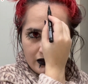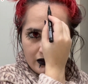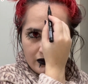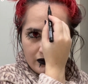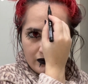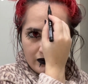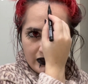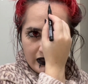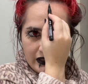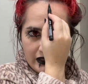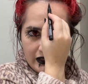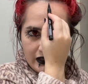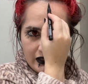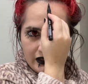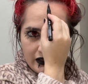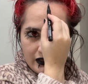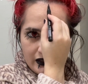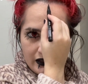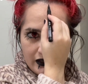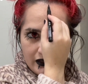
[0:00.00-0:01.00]
right
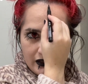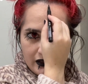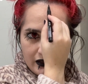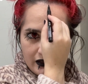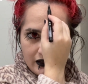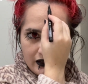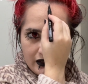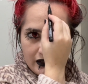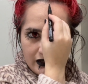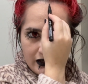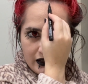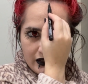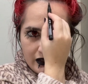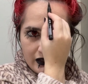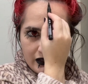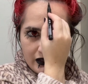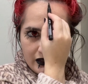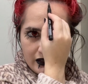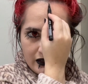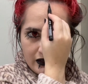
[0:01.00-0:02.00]
here,
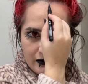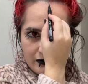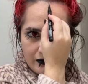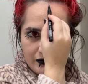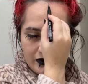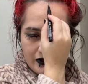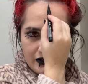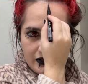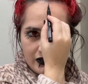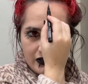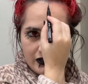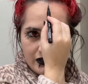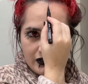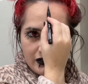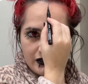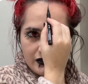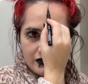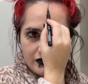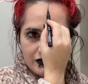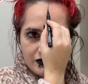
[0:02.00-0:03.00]
and
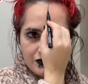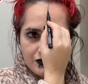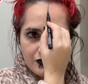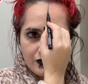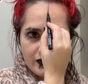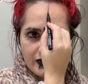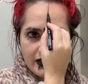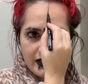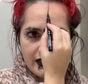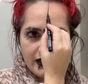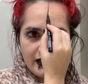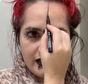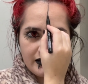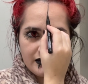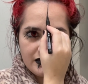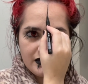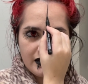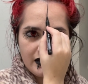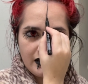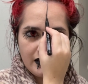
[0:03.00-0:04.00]
begin to drag
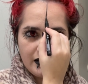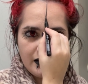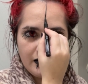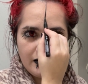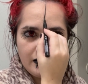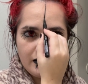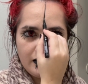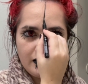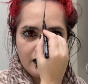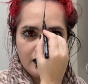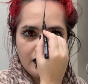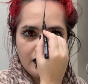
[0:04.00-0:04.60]
down,